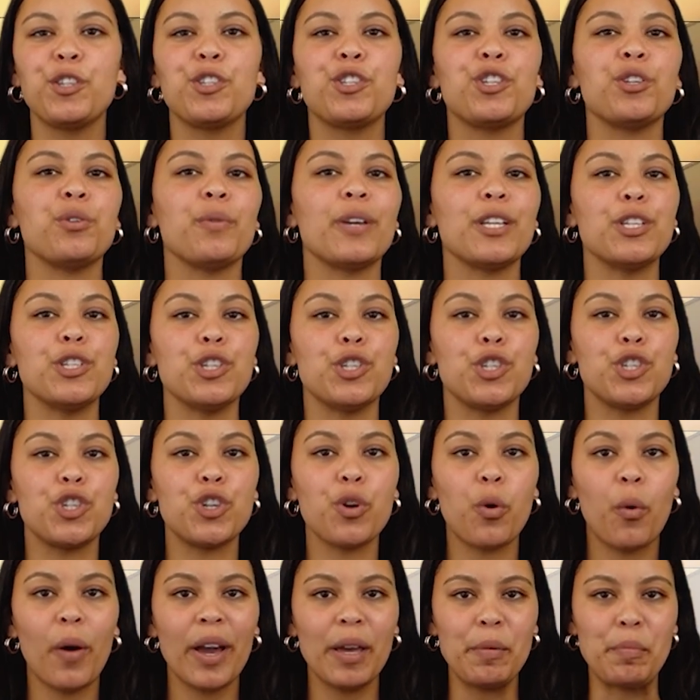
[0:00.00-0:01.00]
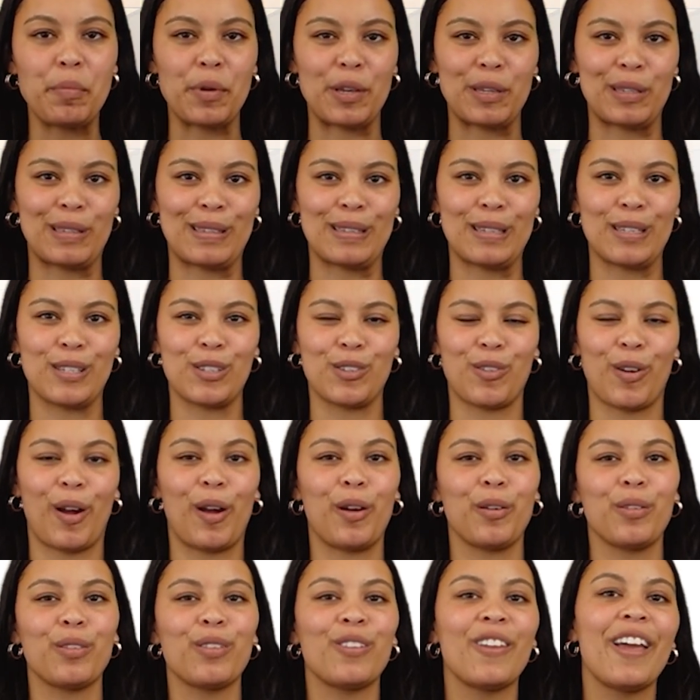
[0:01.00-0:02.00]
to enjoy business
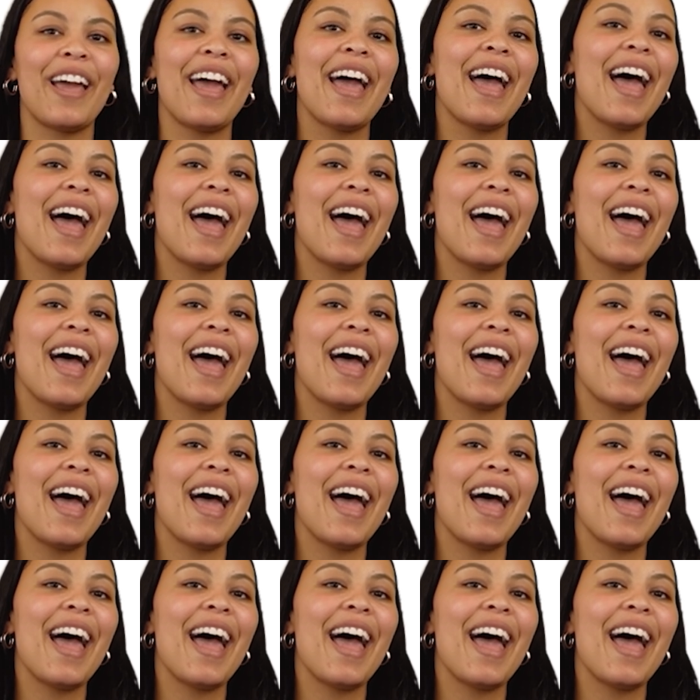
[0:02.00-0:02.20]
growth,